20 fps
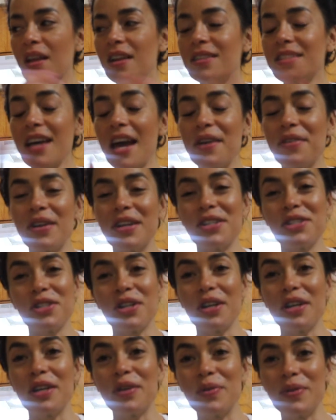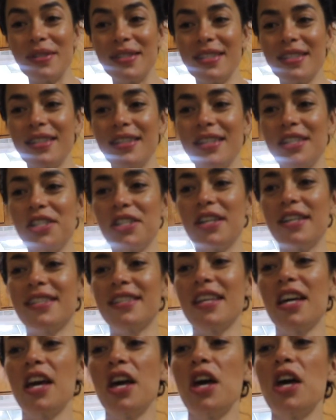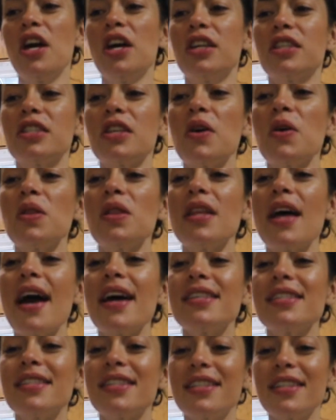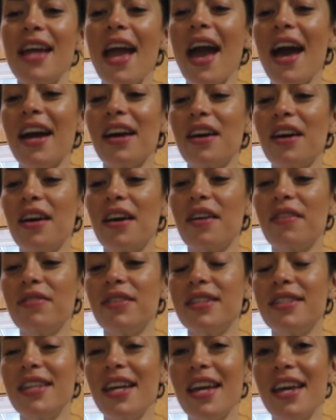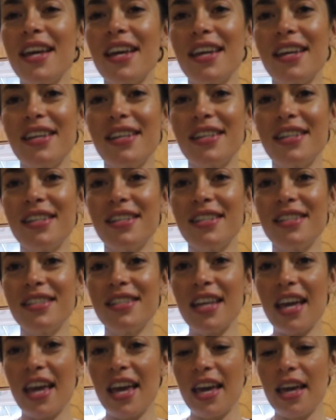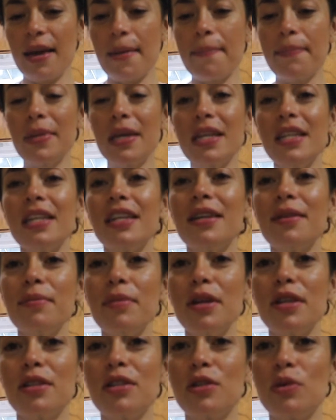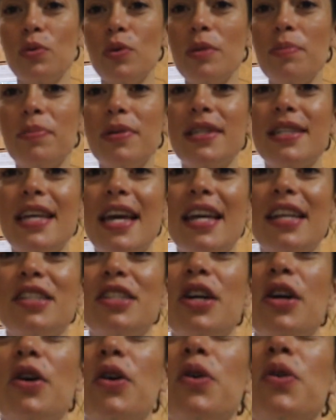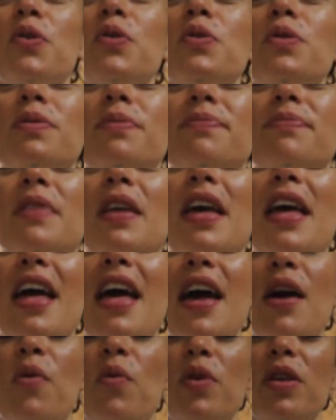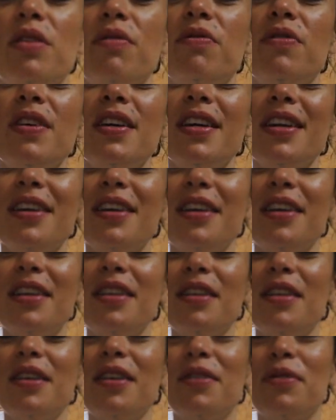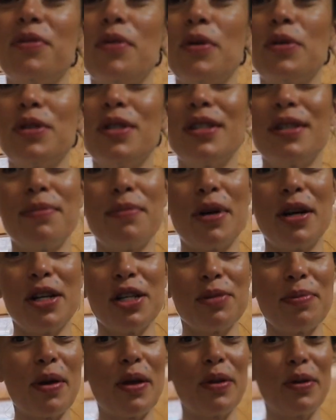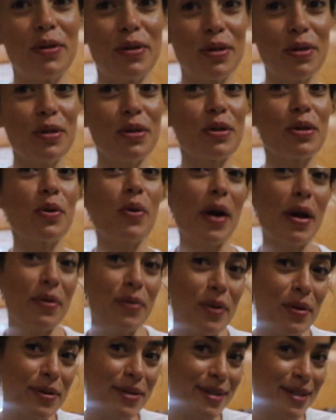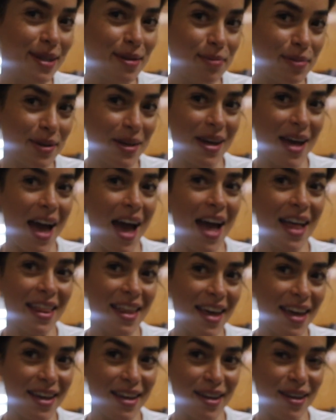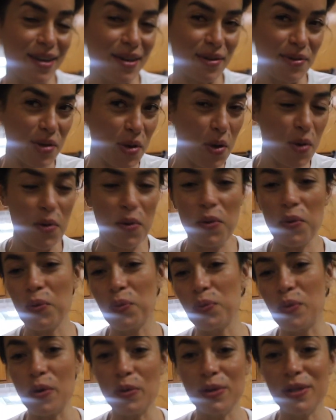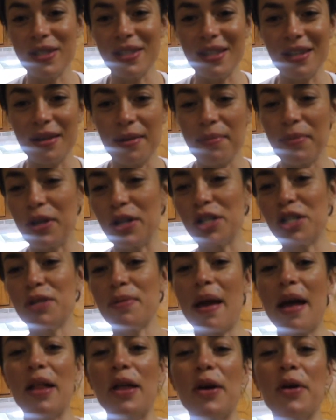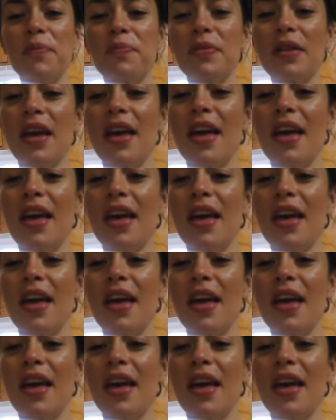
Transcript: Thai restaurant. It was delicious. So last snack of the day is a medium sweet potato with vegan roasted marshmallows. Those are quite roasted, but I like a good roasted marshmallow.